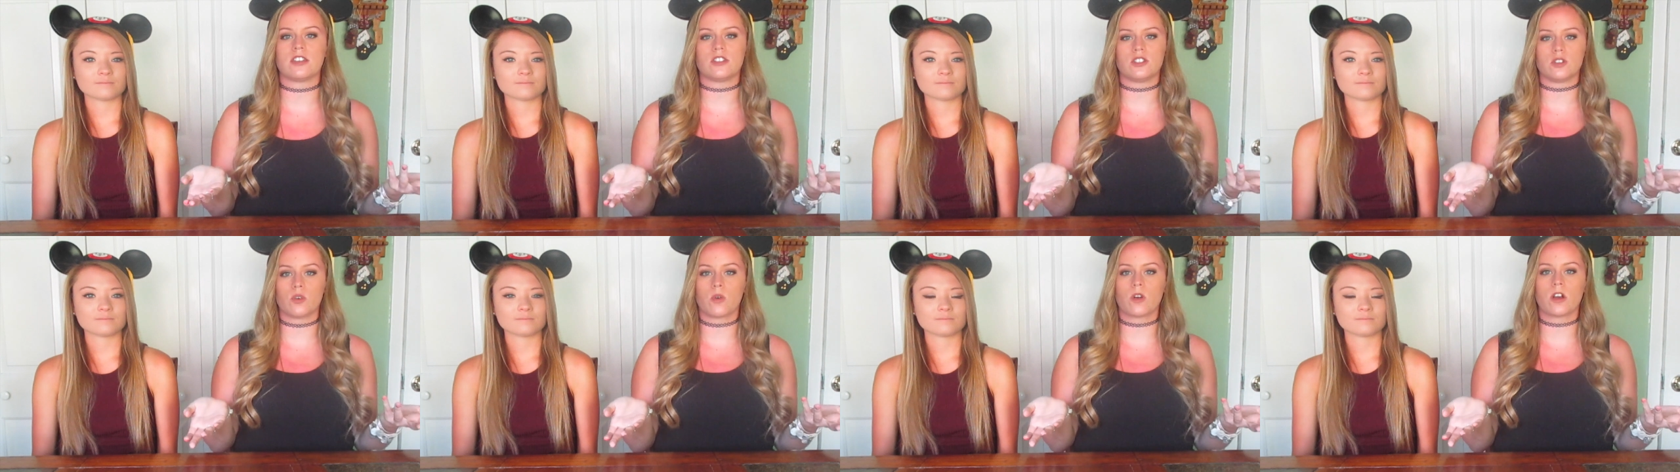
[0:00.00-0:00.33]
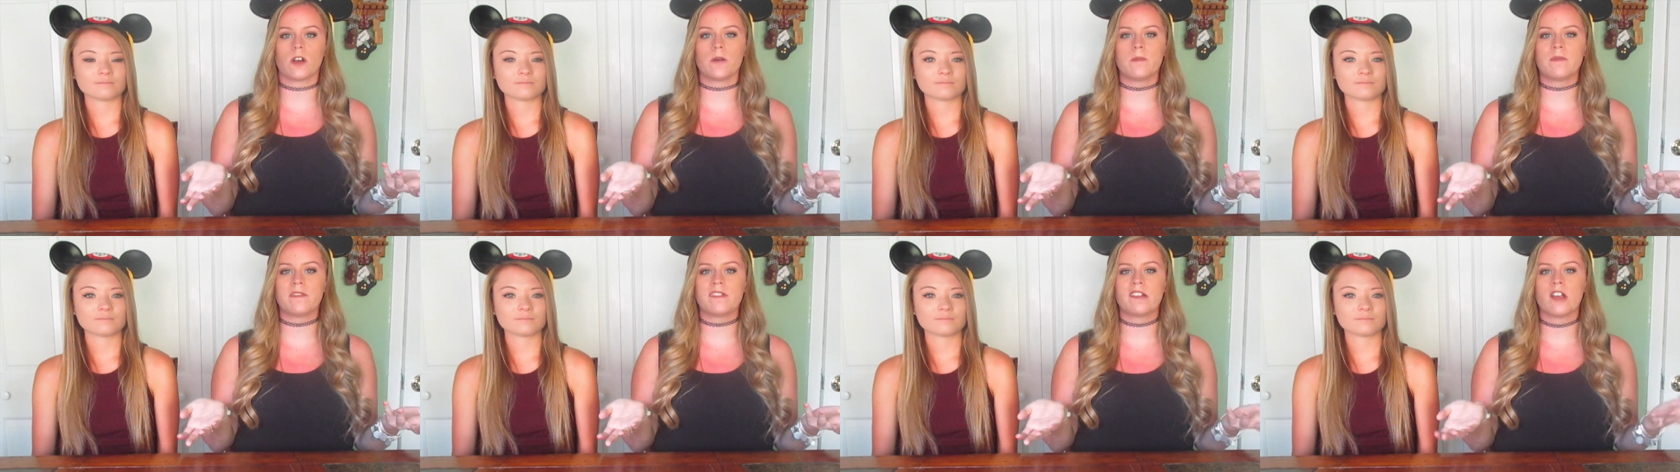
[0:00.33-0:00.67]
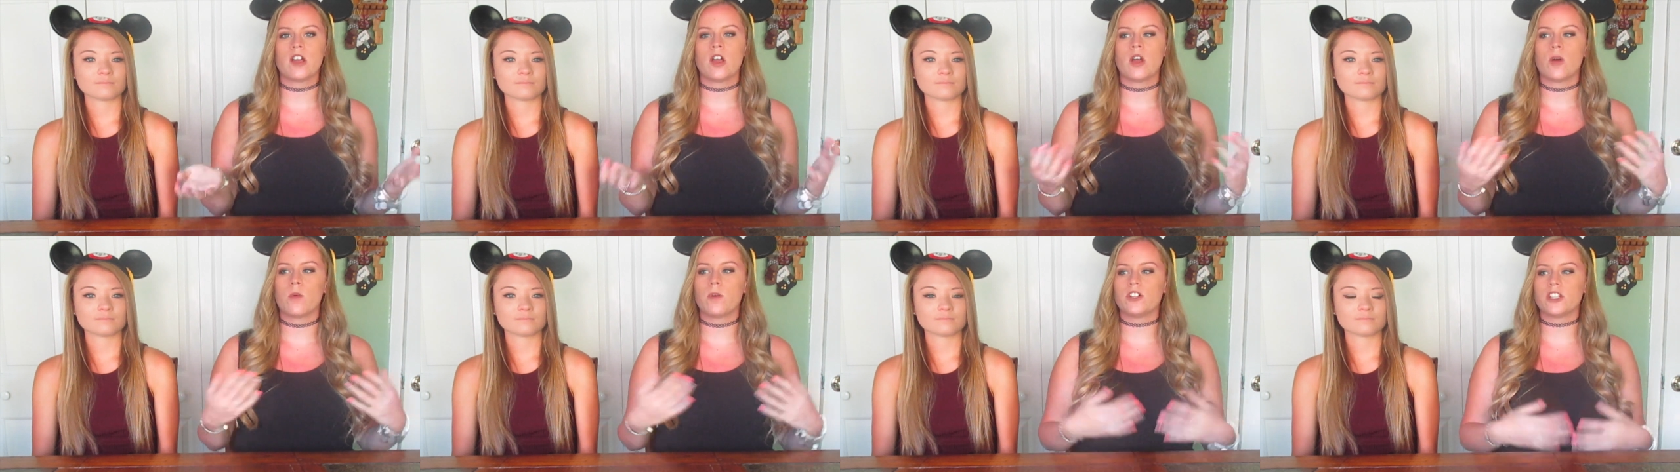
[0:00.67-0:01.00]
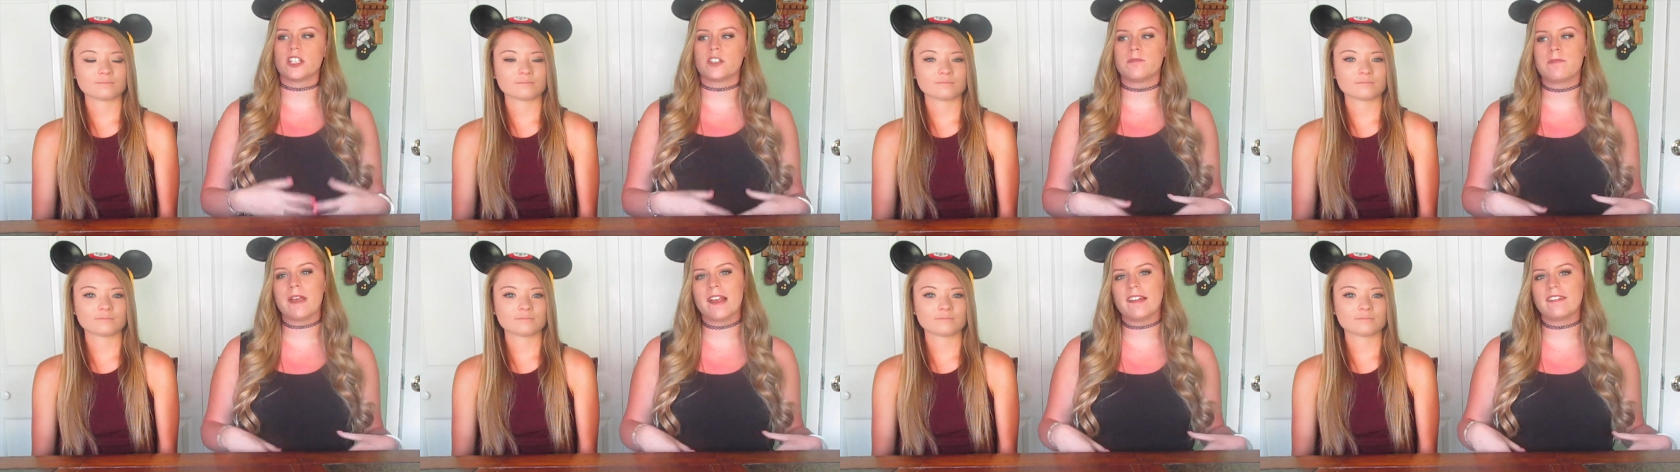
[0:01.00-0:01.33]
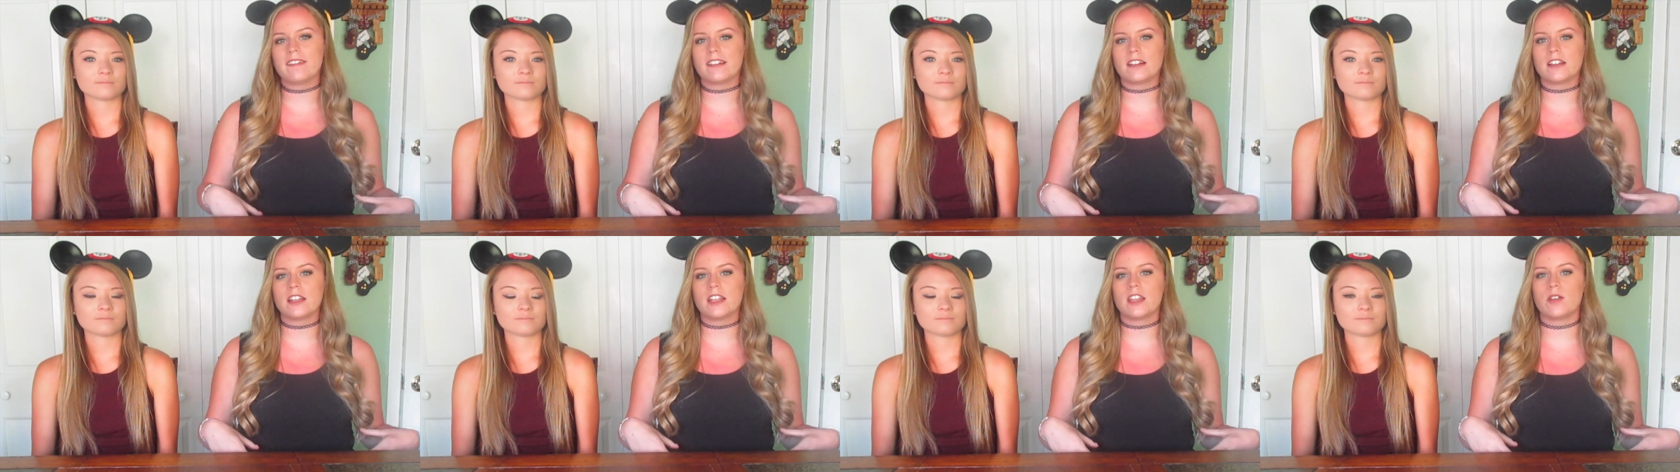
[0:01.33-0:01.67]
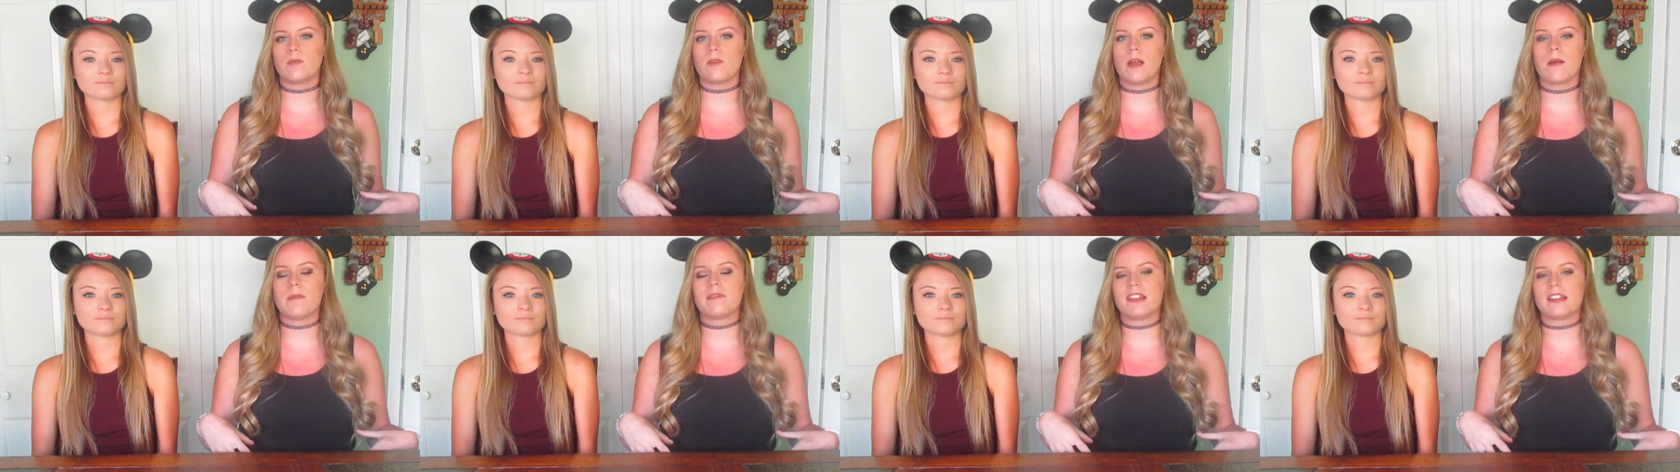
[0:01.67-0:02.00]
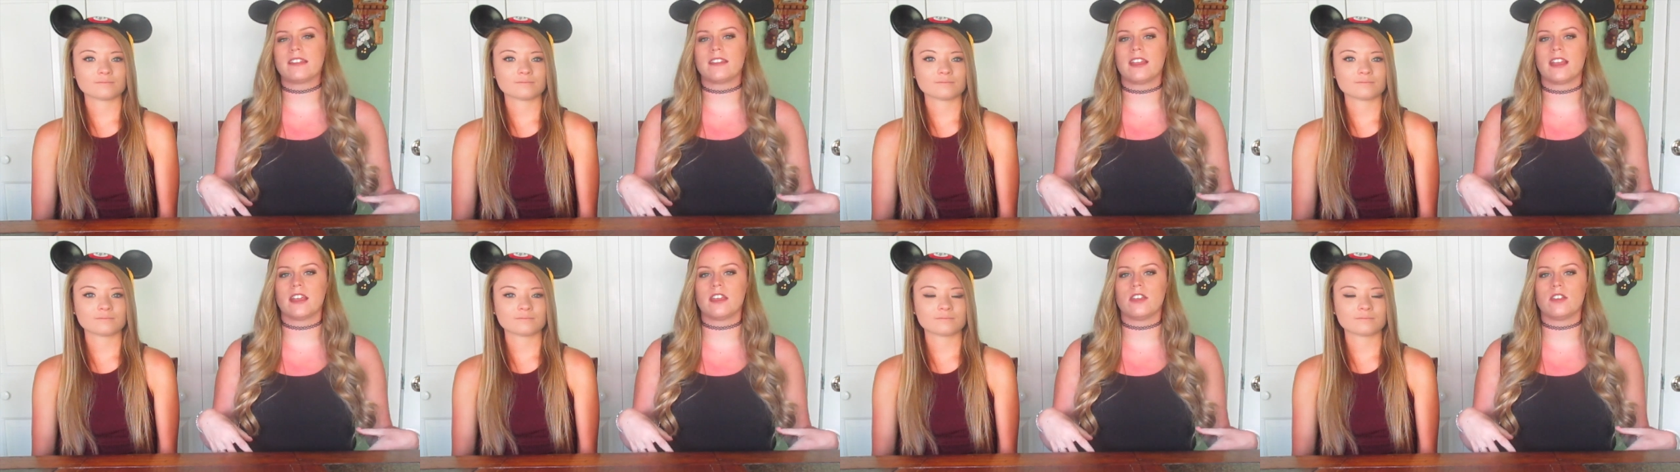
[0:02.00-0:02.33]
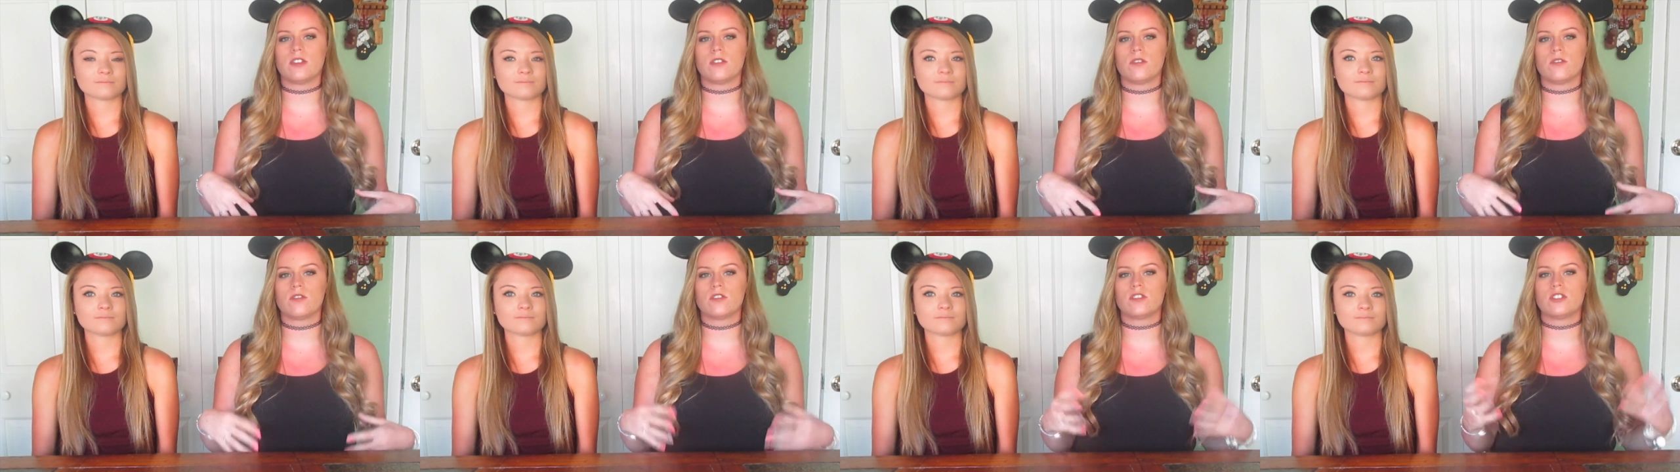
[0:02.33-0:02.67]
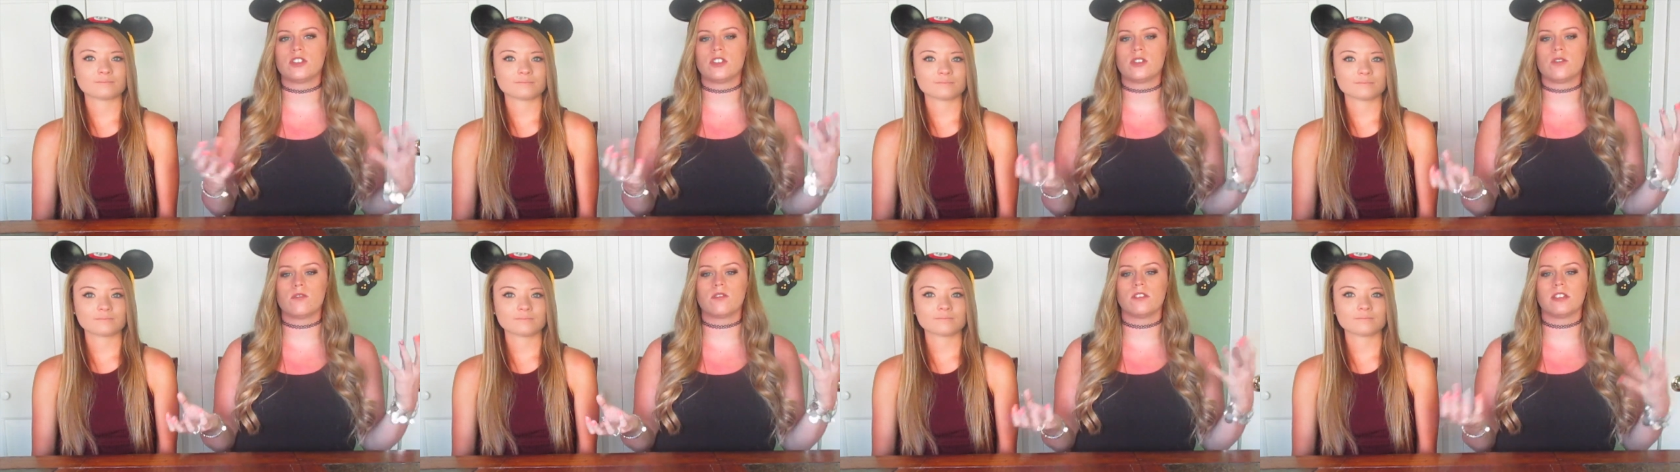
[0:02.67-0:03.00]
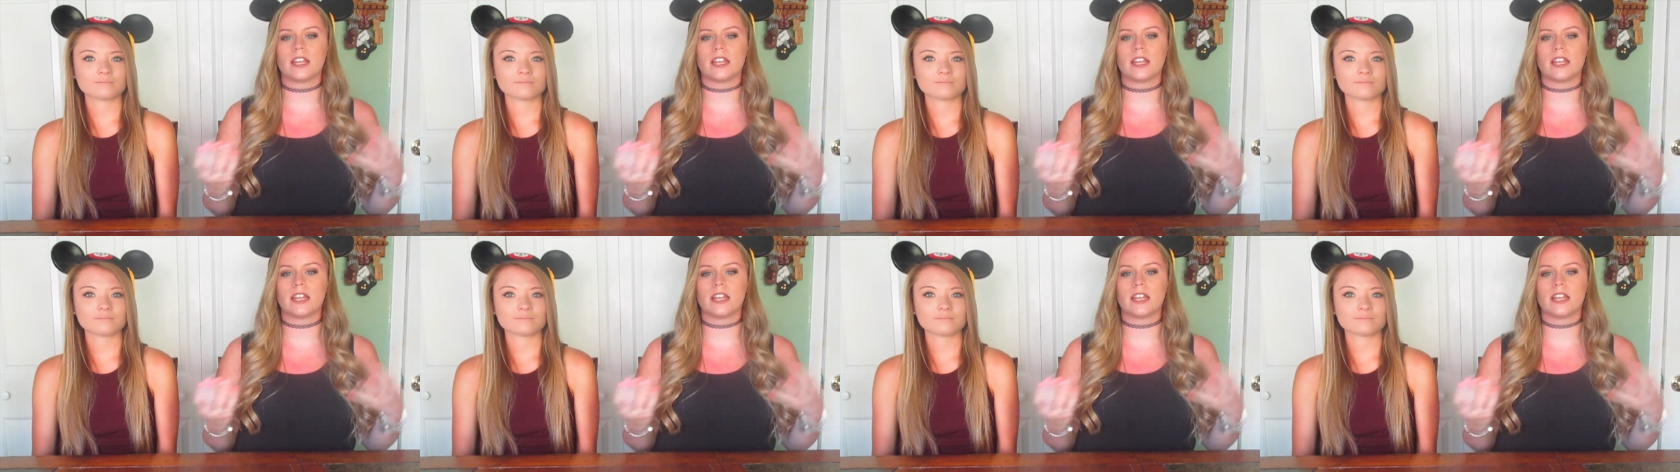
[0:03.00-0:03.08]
Speaker 1: to dorms, which is basically the website they use to